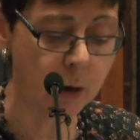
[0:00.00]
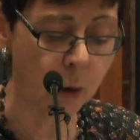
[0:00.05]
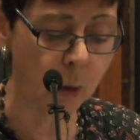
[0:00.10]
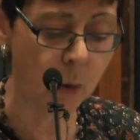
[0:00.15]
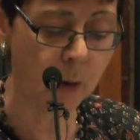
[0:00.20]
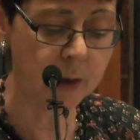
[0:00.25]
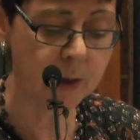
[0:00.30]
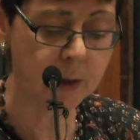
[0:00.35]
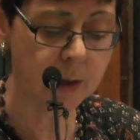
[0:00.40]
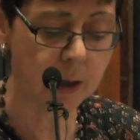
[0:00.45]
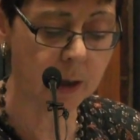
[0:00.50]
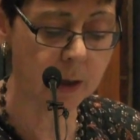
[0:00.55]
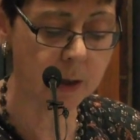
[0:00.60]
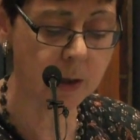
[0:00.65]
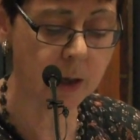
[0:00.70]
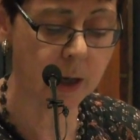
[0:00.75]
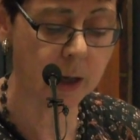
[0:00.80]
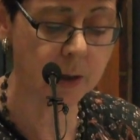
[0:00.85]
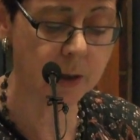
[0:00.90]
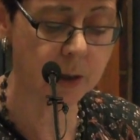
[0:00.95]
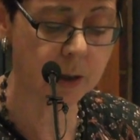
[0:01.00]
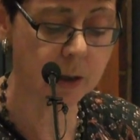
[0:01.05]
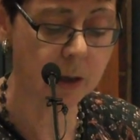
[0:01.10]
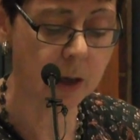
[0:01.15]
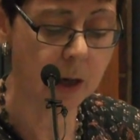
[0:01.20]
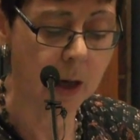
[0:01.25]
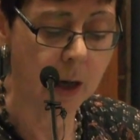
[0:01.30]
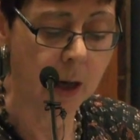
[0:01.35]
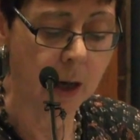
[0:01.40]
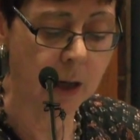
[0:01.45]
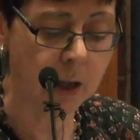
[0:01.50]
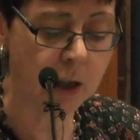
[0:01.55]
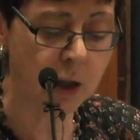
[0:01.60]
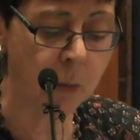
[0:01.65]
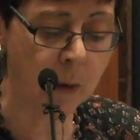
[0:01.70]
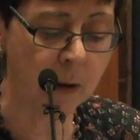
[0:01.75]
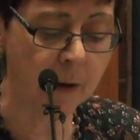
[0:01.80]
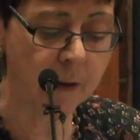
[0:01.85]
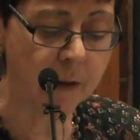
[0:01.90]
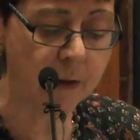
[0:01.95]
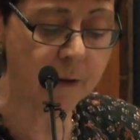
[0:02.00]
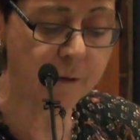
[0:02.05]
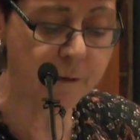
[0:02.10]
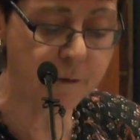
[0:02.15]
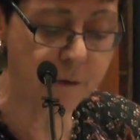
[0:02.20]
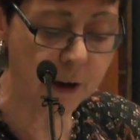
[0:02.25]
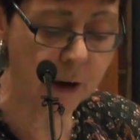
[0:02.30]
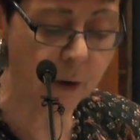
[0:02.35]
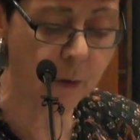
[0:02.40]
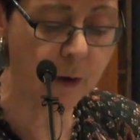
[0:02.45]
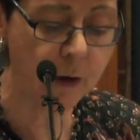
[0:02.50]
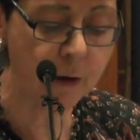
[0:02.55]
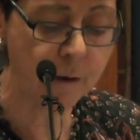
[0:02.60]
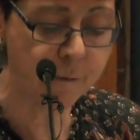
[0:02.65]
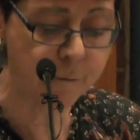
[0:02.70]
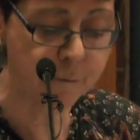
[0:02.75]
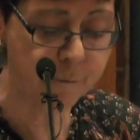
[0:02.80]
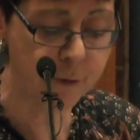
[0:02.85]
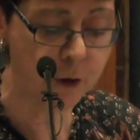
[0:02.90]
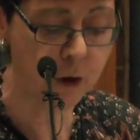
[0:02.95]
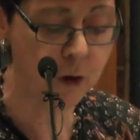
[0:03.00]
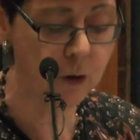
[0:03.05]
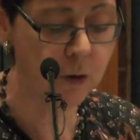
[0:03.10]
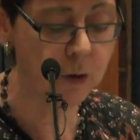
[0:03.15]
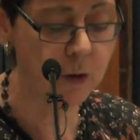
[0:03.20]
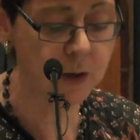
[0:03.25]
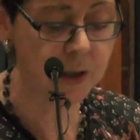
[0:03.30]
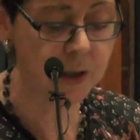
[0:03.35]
noise and dust. It's one of the very few